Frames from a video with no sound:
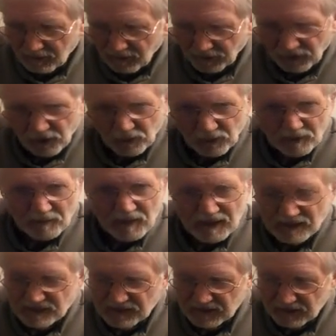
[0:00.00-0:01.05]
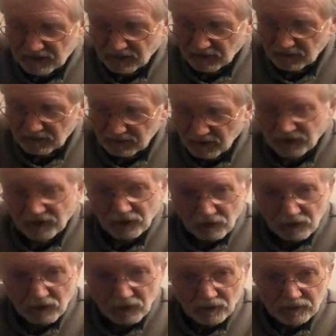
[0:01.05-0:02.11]
I know what it means here on
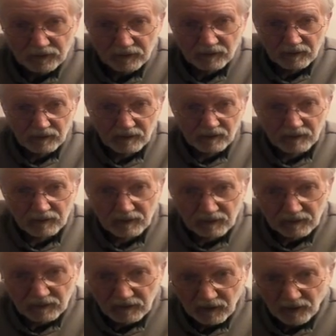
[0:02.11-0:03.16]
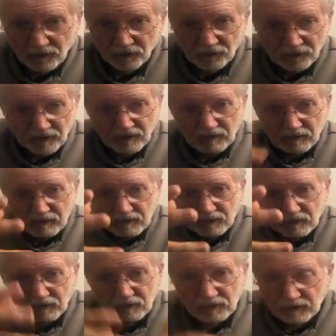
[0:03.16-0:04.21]
earth, other than,
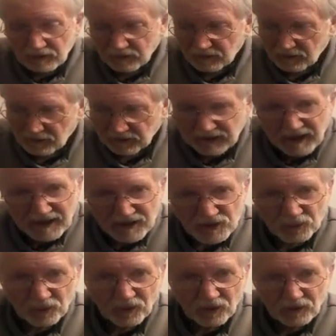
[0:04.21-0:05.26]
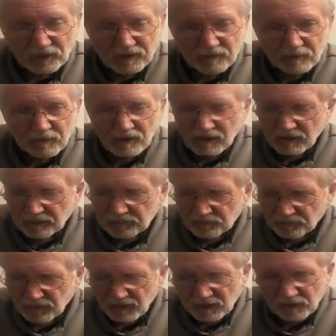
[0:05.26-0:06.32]
in Kat's world.
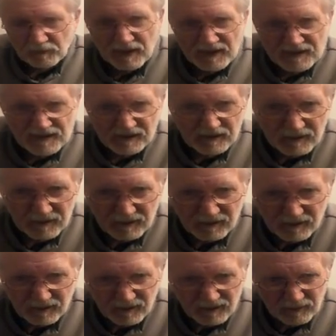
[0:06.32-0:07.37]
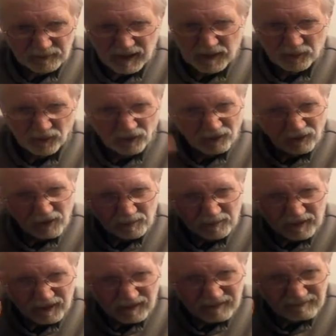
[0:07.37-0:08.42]
It means the people are a little
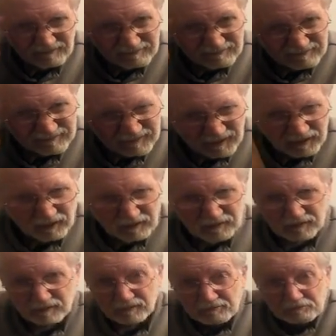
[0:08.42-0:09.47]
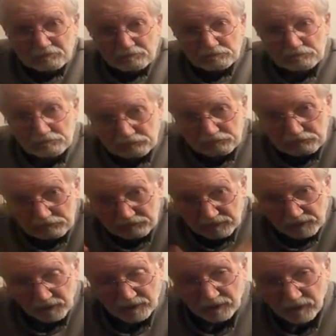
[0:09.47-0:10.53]
bit, I
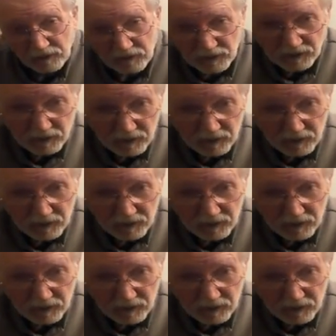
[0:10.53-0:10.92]
don't know.